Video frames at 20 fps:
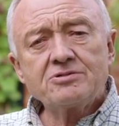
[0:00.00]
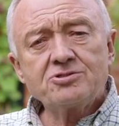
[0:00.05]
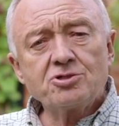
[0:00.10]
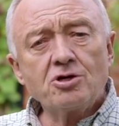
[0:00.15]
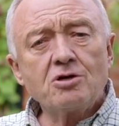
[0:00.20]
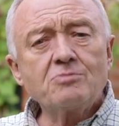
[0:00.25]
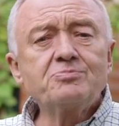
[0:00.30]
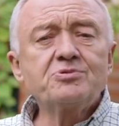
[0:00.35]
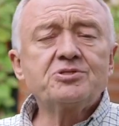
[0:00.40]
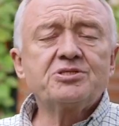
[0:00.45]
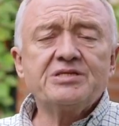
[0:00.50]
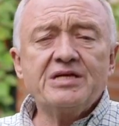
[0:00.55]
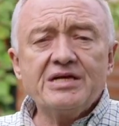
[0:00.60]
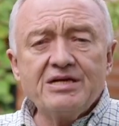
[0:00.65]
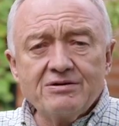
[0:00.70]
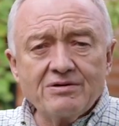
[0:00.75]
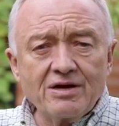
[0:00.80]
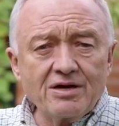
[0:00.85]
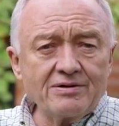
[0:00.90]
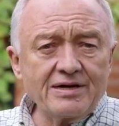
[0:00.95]
jobs,
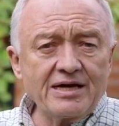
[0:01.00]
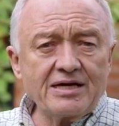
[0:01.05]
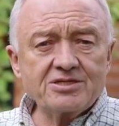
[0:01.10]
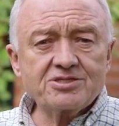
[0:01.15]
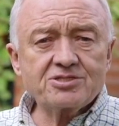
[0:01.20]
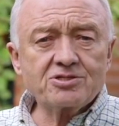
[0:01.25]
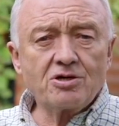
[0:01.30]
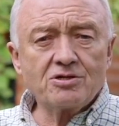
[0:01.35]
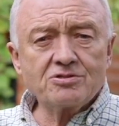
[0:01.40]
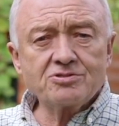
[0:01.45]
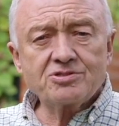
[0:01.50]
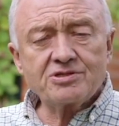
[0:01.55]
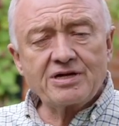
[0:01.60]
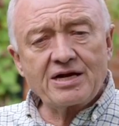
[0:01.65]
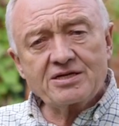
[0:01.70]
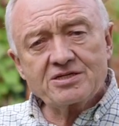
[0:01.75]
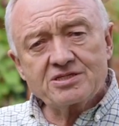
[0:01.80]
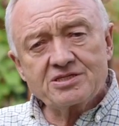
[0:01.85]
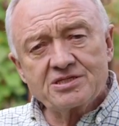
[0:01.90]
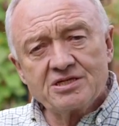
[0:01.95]
0 hours
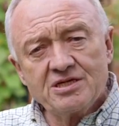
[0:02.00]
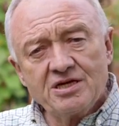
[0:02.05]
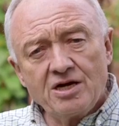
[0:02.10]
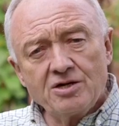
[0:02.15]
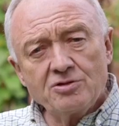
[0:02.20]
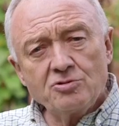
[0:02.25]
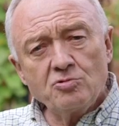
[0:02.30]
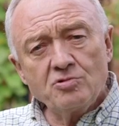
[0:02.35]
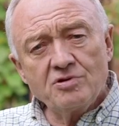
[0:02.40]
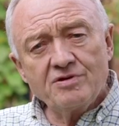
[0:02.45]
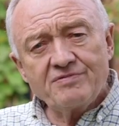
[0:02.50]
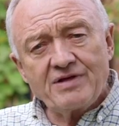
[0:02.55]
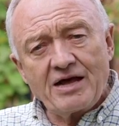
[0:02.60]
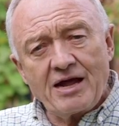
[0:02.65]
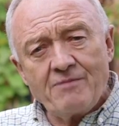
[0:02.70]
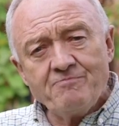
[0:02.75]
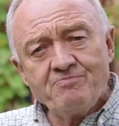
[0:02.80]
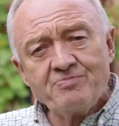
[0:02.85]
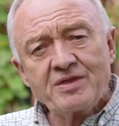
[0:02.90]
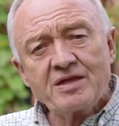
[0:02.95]
contracts and all of
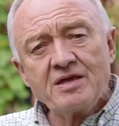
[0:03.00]
that.